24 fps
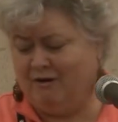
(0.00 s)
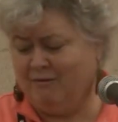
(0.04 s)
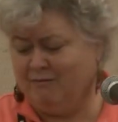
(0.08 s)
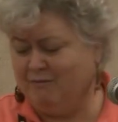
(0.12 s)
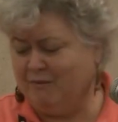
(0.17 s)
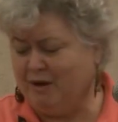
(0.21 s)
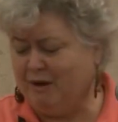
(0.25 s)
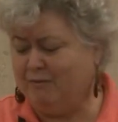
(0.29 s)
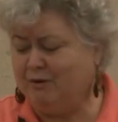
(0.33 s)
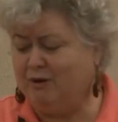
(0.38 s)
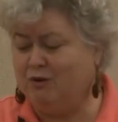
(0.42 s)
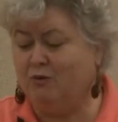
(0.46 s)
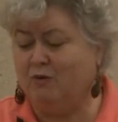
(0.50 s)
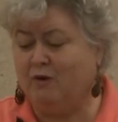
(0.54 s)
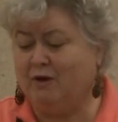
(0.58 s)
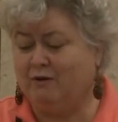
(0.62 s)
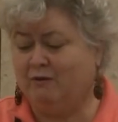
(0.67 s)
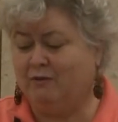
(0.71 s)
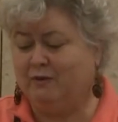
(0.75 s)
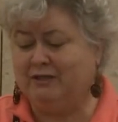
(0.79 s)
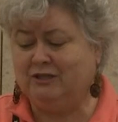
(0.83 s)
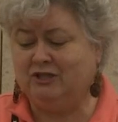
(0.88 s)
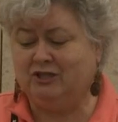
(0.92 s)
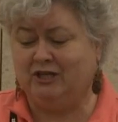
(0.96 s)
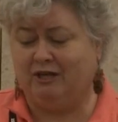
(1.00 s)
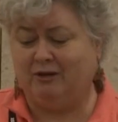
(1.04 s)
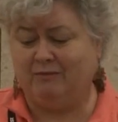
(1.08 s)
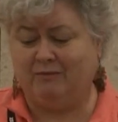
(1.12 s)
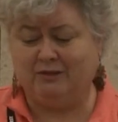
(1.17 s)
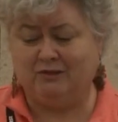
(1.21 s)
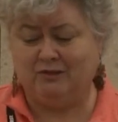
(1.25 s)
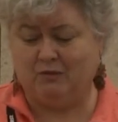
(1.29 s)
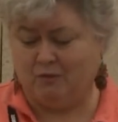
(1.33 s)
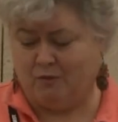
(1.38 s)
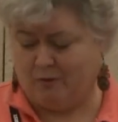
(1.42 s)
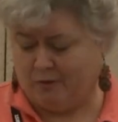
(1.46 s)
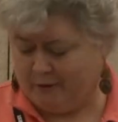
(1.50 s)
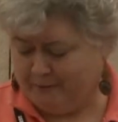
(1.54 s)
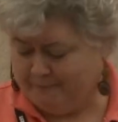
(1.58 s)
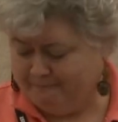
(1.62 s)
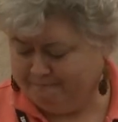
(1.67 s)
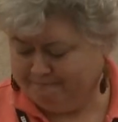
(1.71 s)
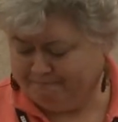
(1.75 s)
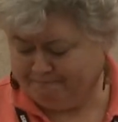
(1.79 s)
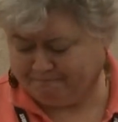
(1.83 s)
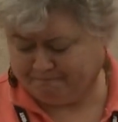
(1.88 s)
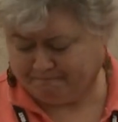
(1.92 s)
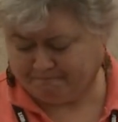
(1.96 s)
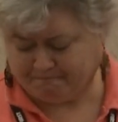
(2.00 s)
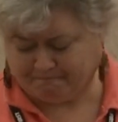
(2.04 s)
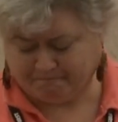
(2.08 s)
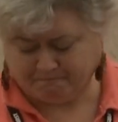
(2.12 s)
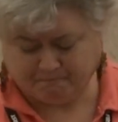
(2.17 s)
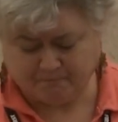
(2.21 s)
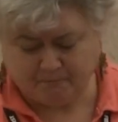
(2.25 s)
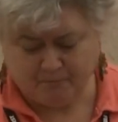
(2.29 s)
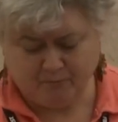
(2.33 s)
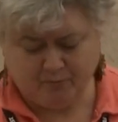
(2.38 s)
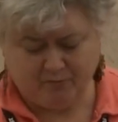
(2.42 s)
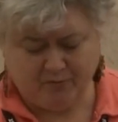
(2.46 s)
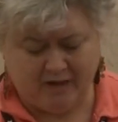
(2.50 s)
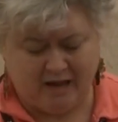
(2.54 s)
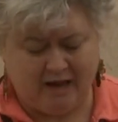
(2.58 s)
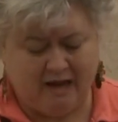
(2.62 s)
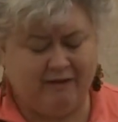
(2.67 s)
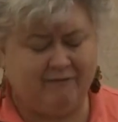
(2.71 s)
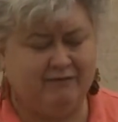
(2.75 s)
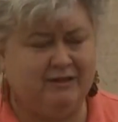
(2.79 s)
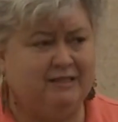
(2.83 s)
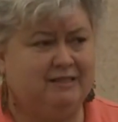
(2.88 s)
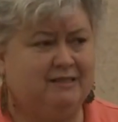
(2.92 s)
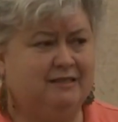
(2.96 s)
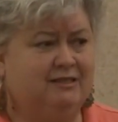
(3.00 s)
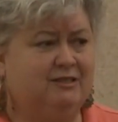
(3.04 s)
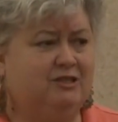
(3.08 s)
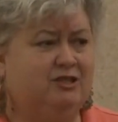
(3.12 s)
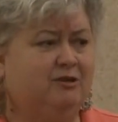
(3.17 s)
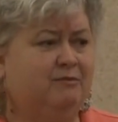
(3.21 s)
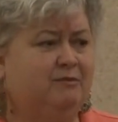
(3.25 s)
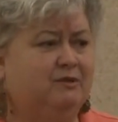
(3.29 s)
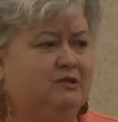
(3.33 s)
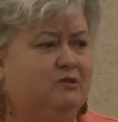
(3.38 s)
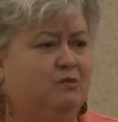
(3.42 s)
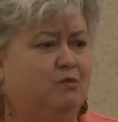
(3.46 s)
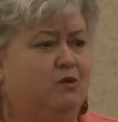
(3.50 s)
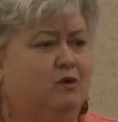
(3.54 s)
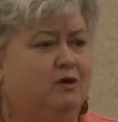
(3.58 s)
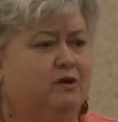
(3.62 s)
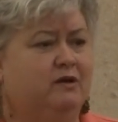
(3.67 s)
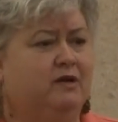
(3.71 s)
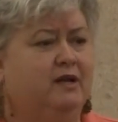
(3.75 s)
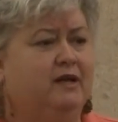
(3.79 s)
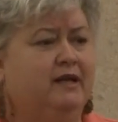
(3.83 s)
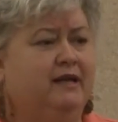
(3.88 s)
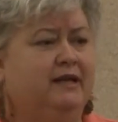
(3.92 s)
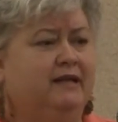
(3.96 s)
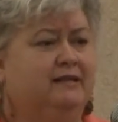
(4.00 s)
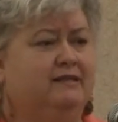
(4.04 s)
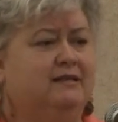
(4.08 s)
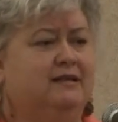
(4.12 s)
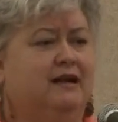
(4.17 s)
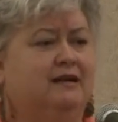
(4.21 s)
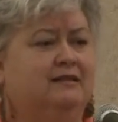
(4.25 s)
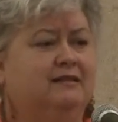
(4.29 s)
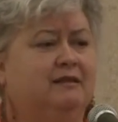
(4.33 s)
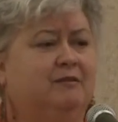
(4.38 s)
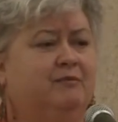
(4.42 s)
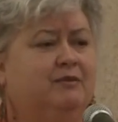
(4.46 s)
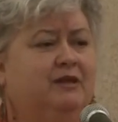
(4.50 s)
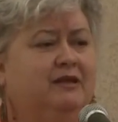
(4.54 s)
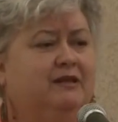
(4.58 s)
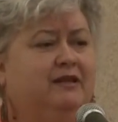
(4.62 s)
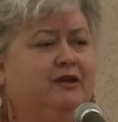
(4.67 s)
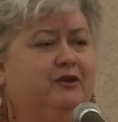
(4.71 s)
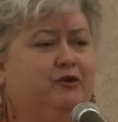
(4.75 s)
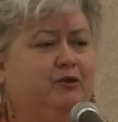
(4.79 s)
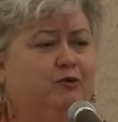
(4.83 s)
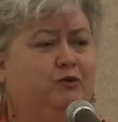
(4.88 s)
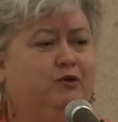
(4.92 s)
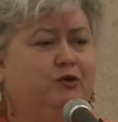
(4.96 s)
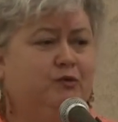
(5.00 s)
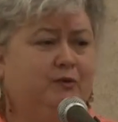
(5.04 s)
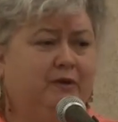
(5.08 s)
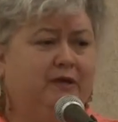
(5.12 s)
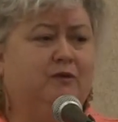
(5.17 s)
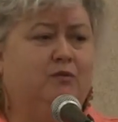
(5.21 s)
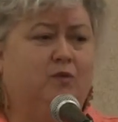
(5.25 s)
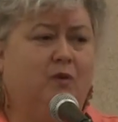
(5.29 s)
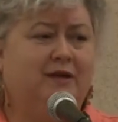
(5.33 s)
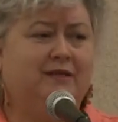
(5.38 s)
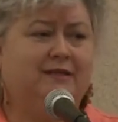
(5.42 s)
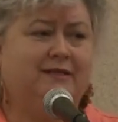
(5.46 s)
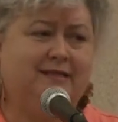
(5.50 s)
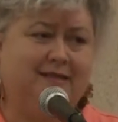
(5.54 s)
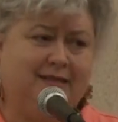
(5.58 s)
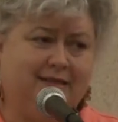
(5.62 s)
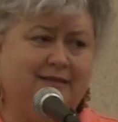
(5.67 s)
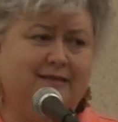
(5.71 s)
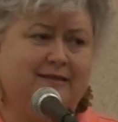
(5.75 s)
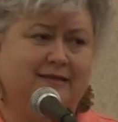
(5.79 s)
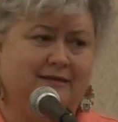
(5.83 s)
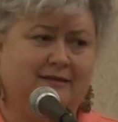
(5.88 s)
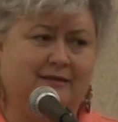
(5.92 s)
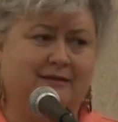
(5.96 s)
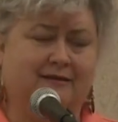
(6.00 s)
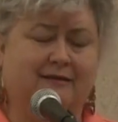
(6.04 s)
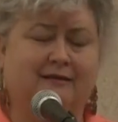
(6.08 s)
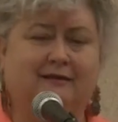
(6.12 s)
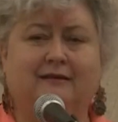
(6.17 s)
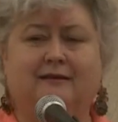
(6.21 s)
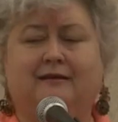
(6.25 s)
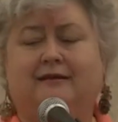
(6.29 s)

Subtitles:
Maybe you want to win Chairman's Award. Obviously, Chairman's Award is not something that you do in one season.